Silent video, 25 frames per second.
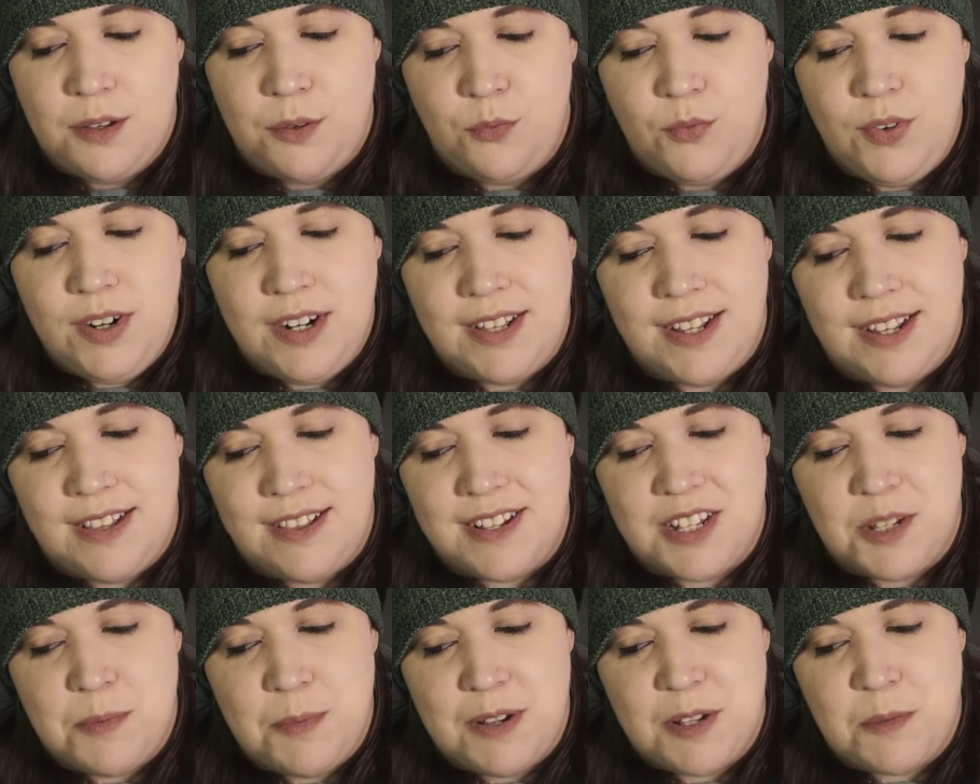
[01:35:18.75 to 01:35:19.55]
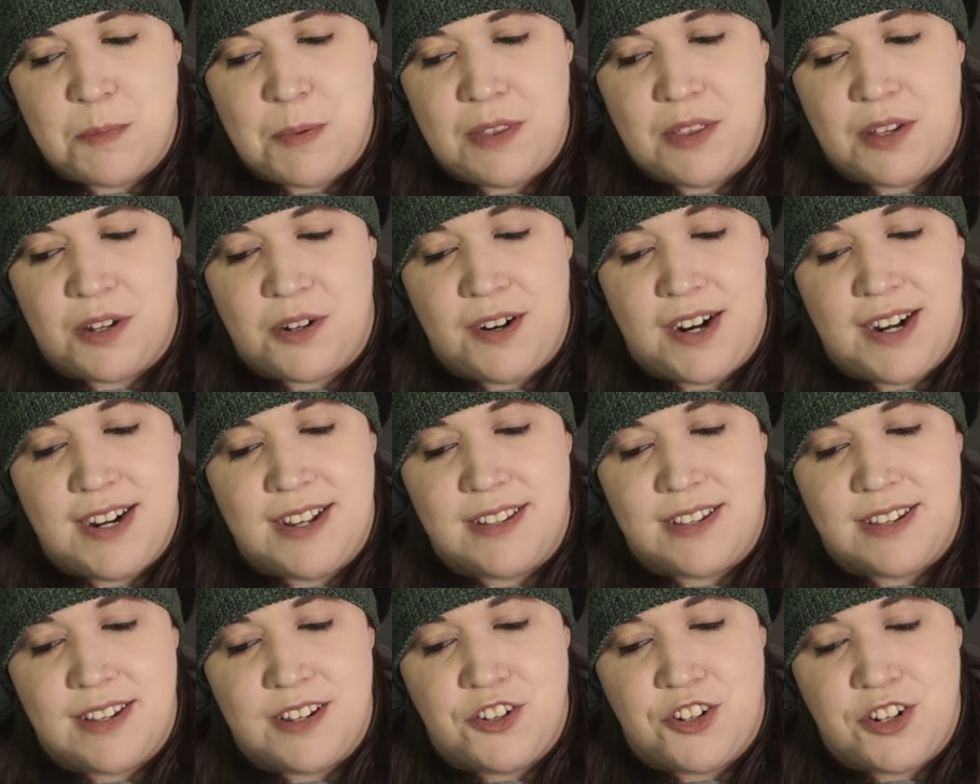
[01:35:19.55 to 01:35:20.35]
Really, this must be the
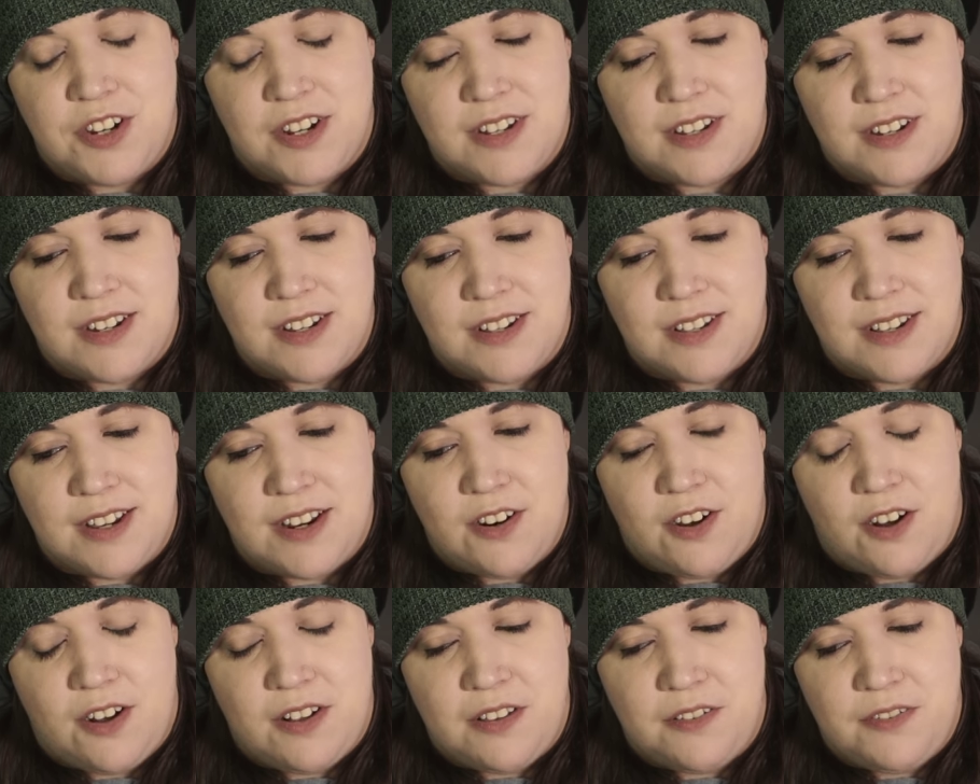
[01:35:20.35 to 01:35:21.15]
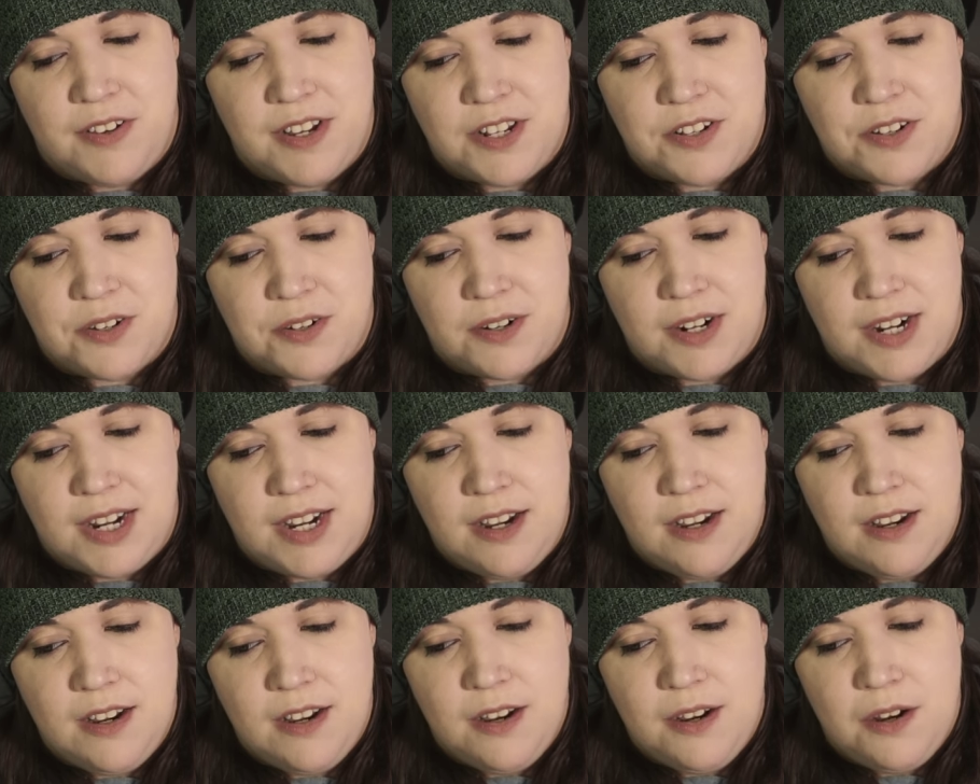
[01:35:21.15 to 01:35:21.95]
greatest injustice in all of history.
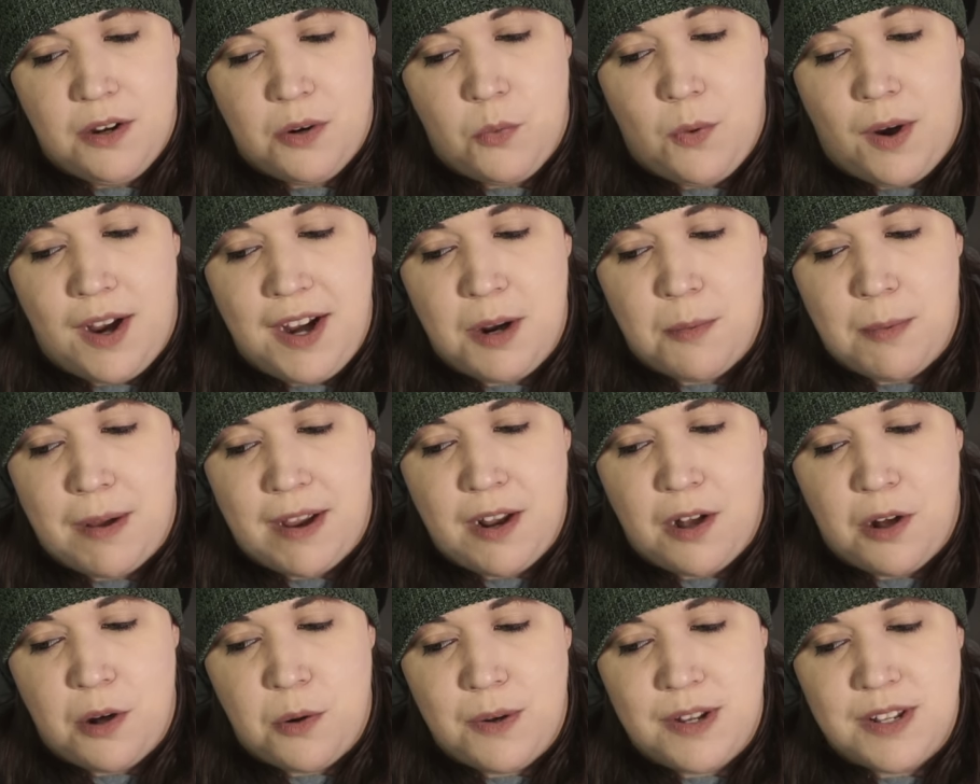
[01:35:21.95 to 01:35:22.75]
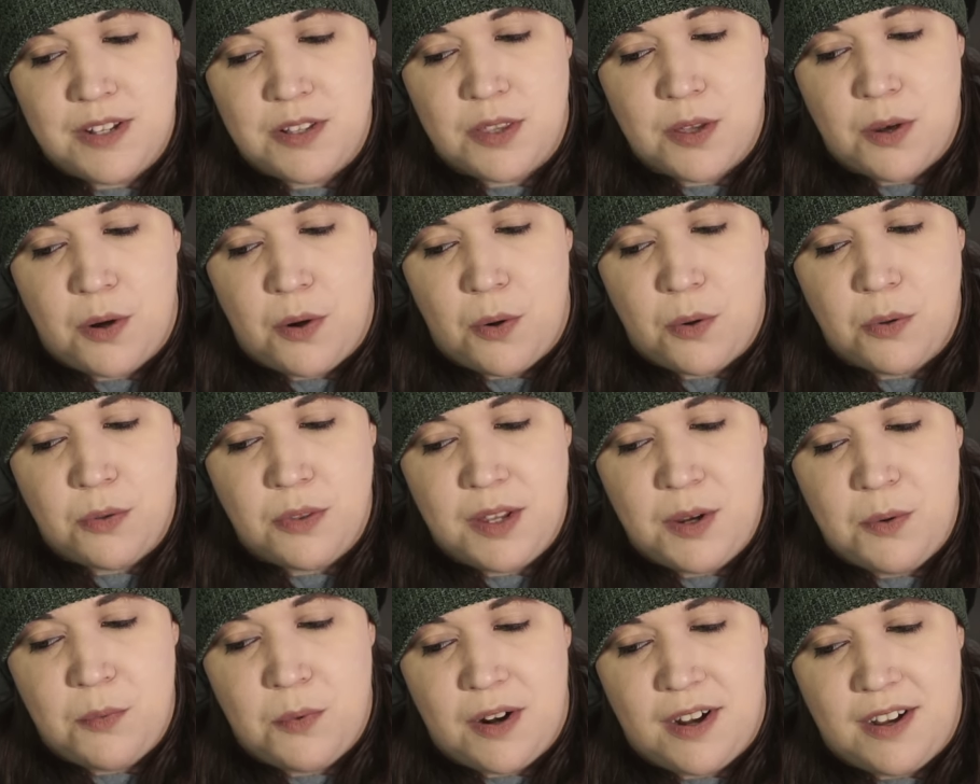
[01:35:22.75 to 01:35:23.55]
Why am I always the
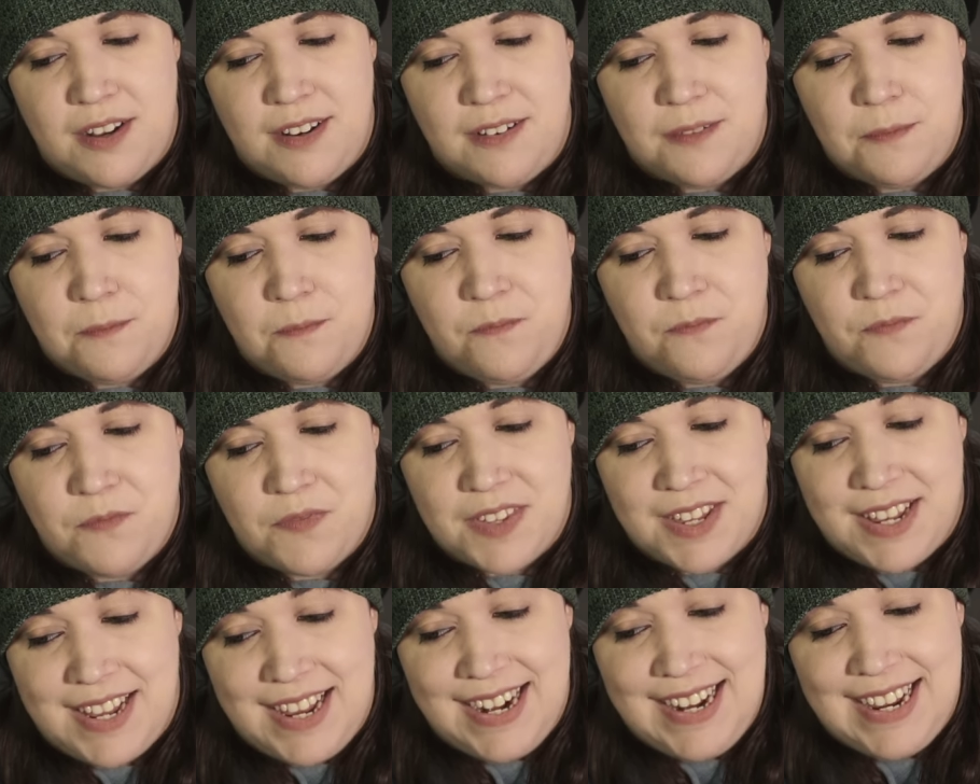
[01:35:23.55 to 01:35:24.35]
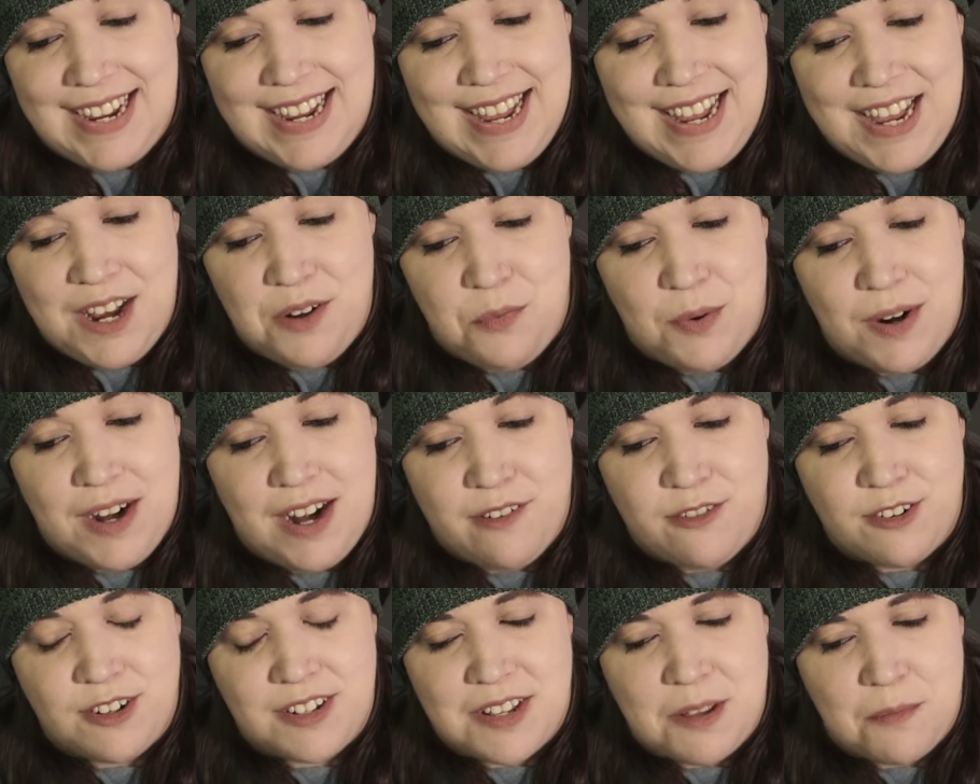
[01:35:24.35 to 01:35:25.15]
only one getting hit
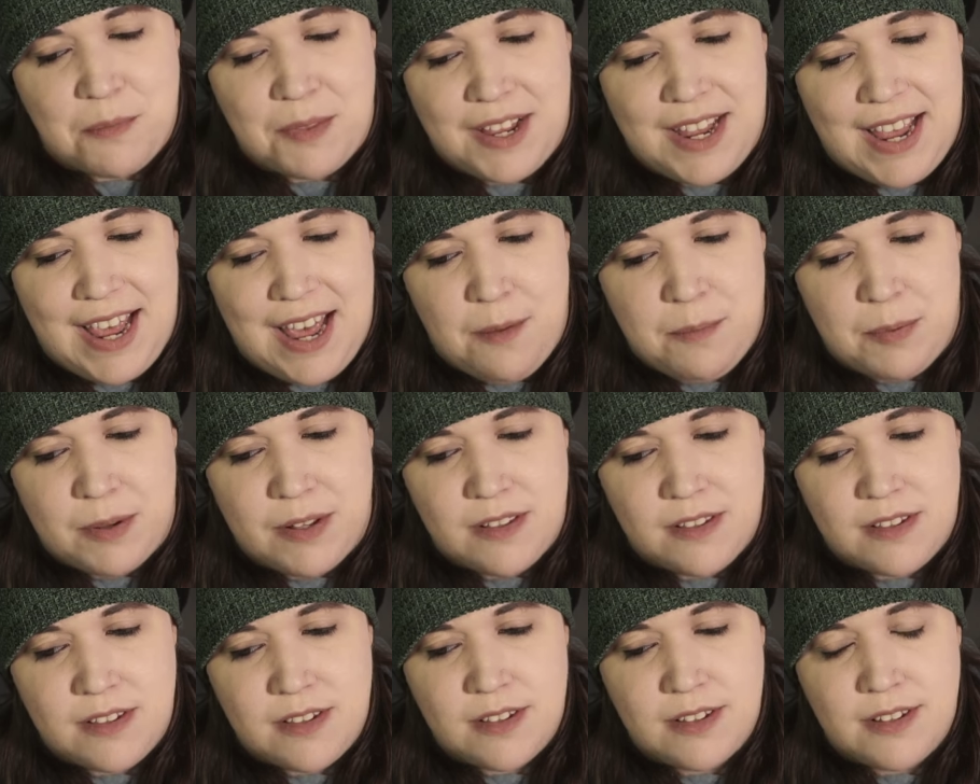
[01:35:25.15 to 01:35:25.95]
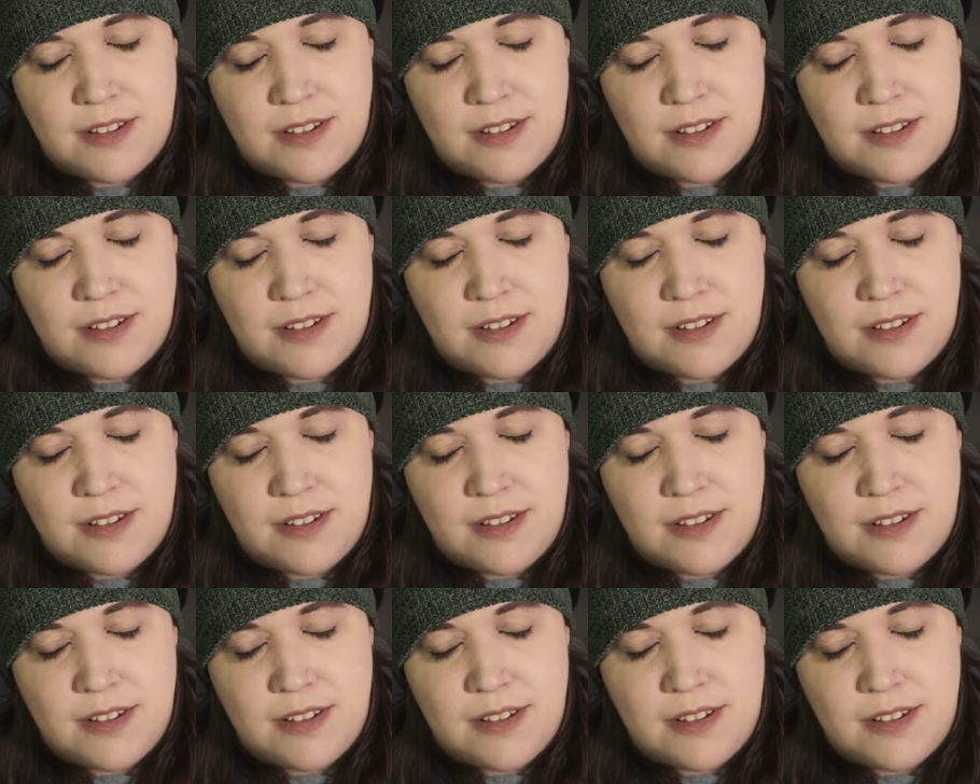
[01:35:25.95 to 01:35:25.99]
whenever something happens?